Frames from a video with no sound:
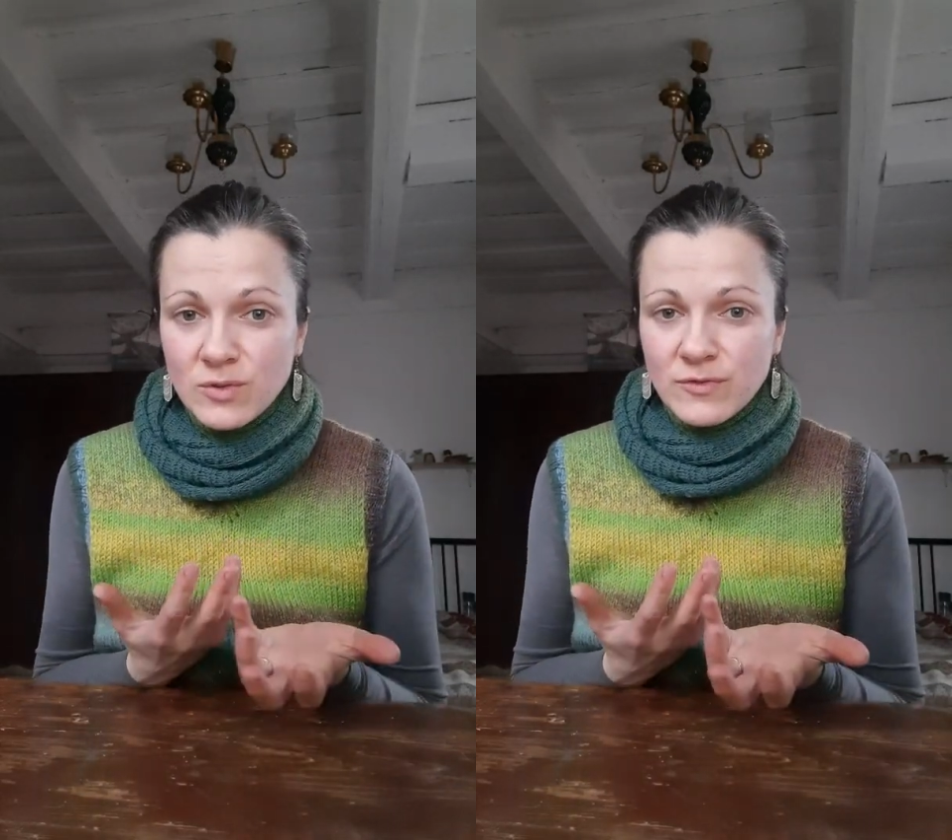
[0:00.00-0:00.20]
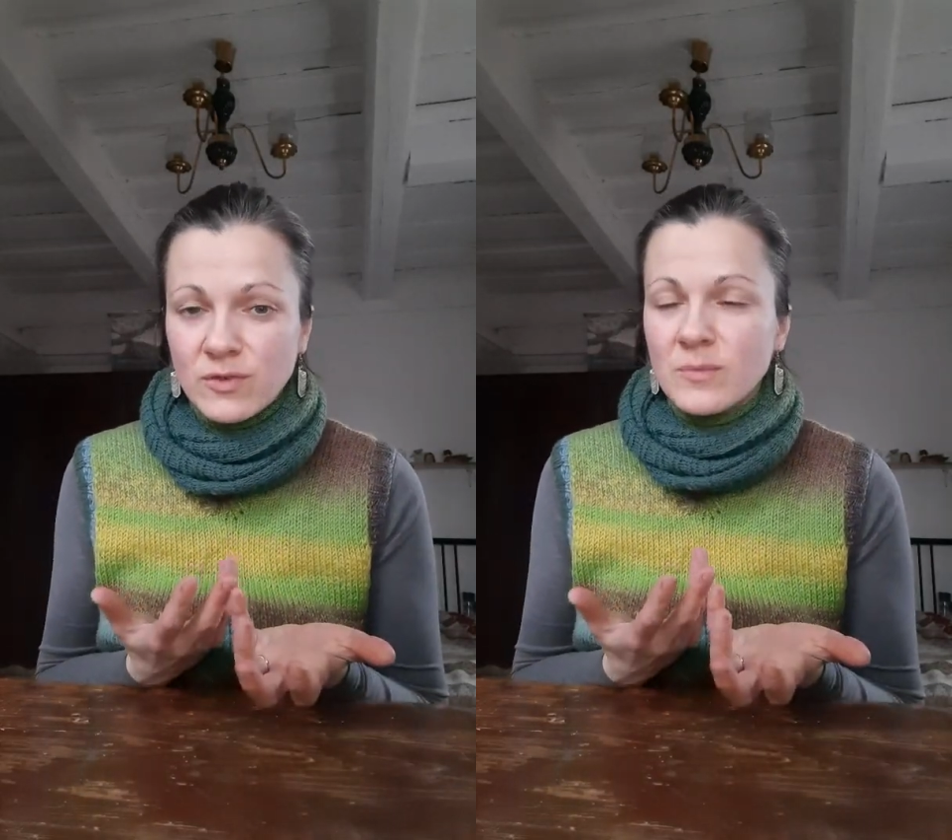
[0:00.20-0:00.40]

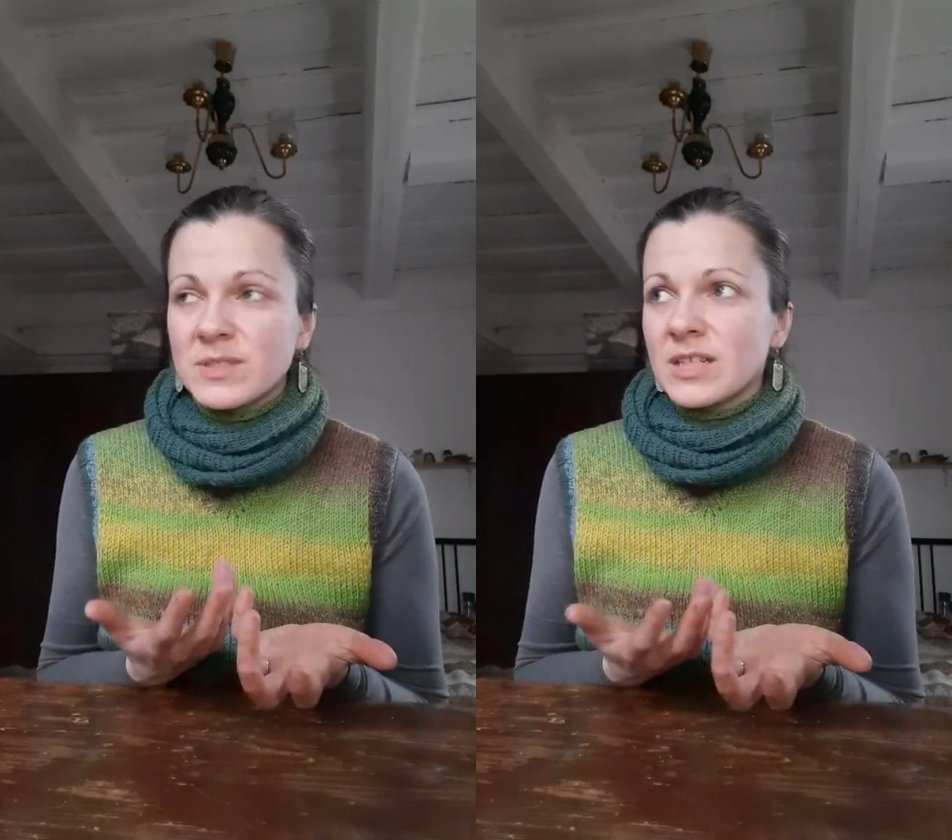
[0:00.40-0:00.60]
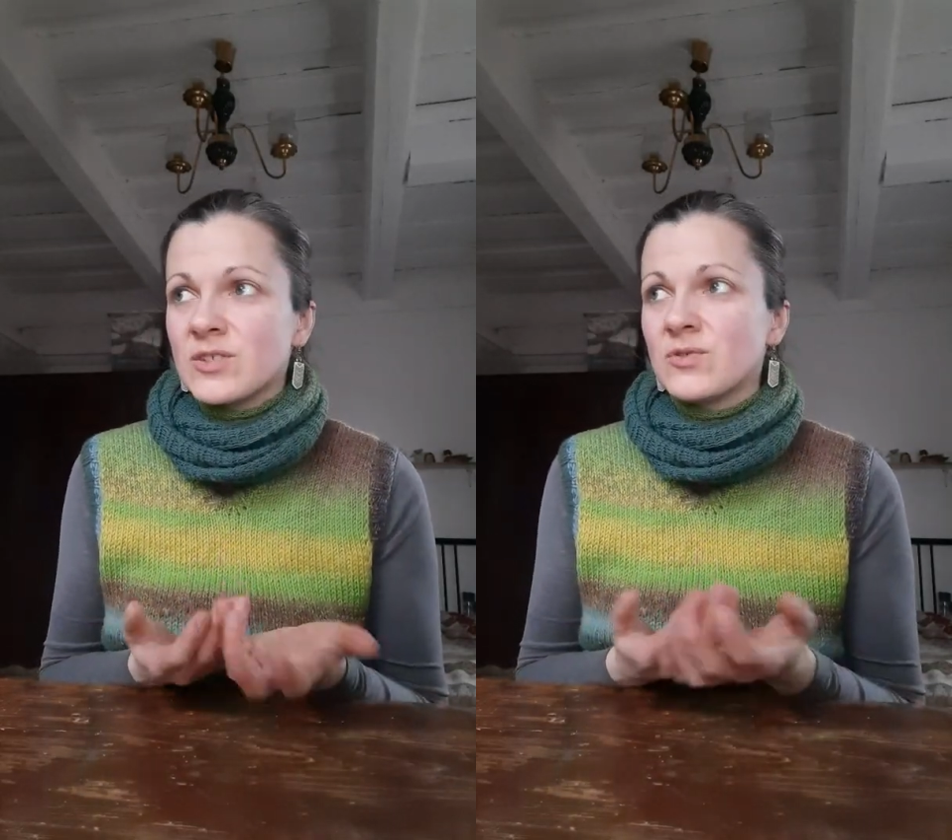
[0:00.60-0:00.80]
from
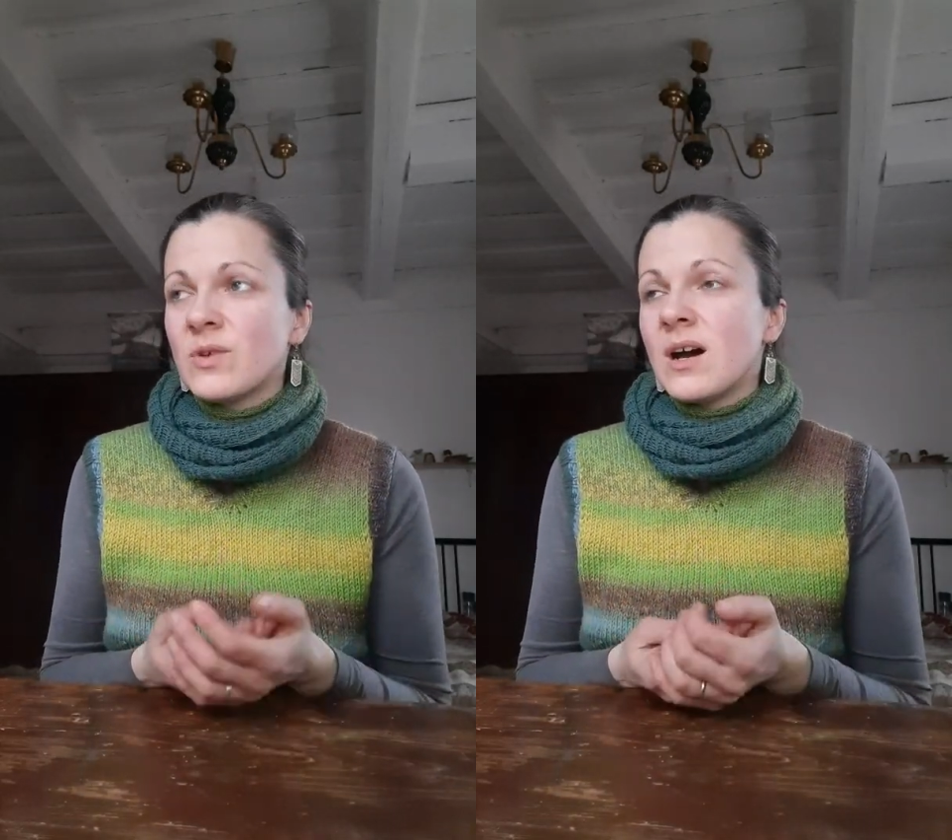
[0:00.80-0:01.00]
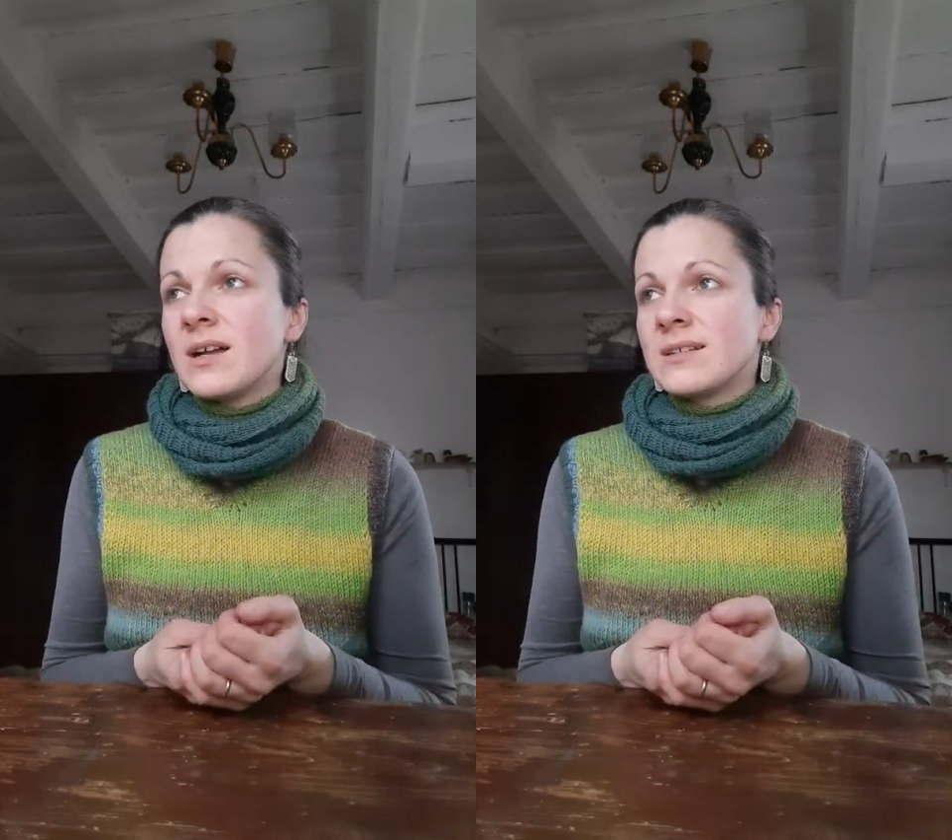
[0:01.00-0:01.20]
tattoo
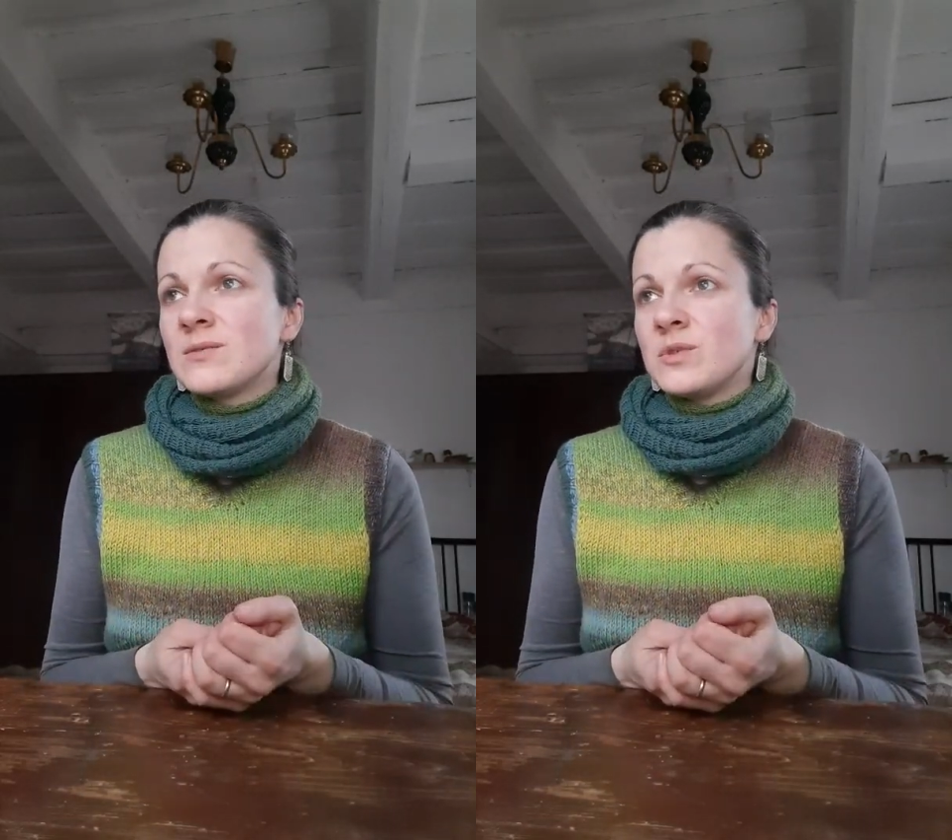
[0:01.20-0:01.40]
arts,